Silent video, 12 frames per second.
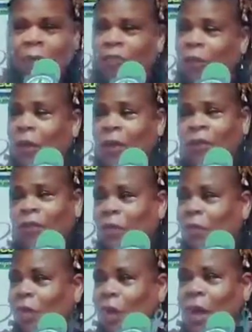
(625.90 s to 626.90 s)
I'm trying to
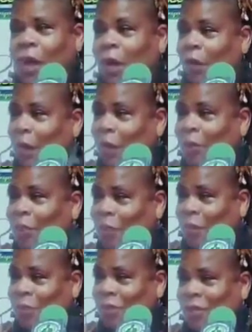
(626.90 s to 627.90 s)
figure out how I can
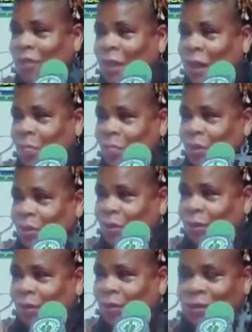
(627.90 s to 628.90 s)
make this happen.
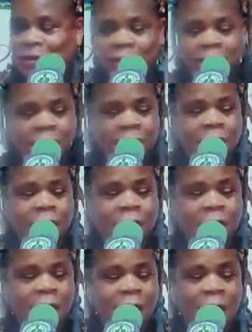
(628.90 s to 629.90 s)

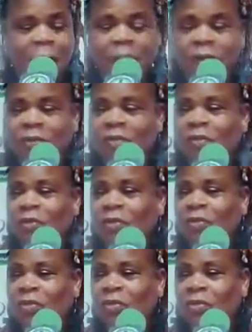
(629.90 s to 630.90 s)
I'm listening
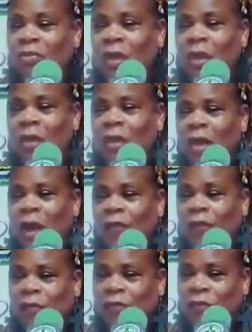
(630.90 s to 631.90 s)
to
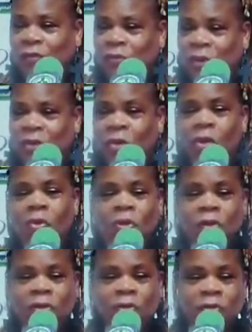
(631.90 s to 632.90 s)
teleconferences with
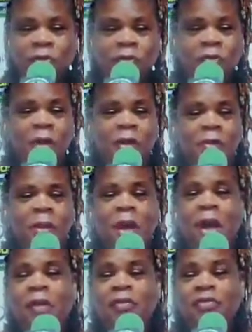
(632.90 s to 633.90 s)
coworkers talking about
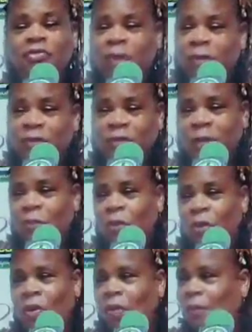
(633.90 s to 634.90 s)
how stressed they
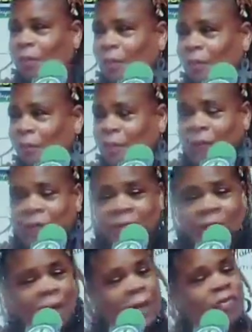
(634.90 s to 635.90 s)
were
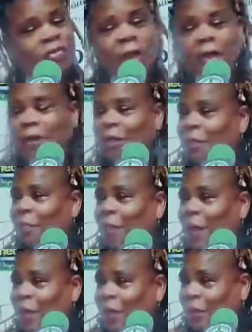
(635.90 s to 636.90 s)
I'm trying to get up
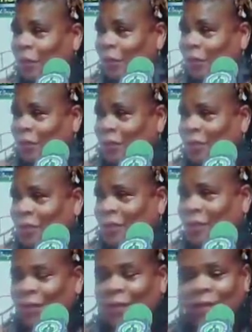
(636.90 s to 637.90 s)
out of here.
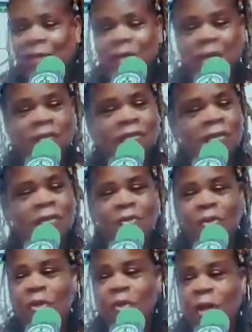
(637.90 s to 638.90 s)
Next thing you
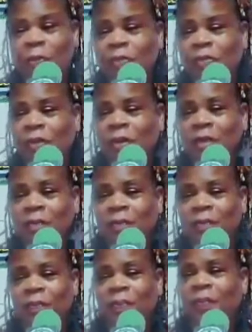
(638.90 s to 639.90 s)
know, that was it.
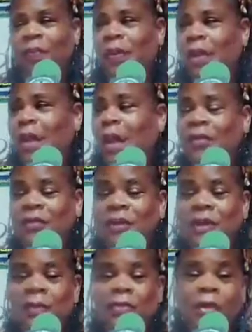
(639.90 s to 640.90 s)
I said,
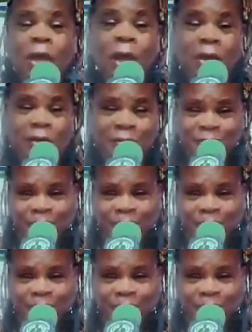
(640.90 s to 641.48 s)
I'm done.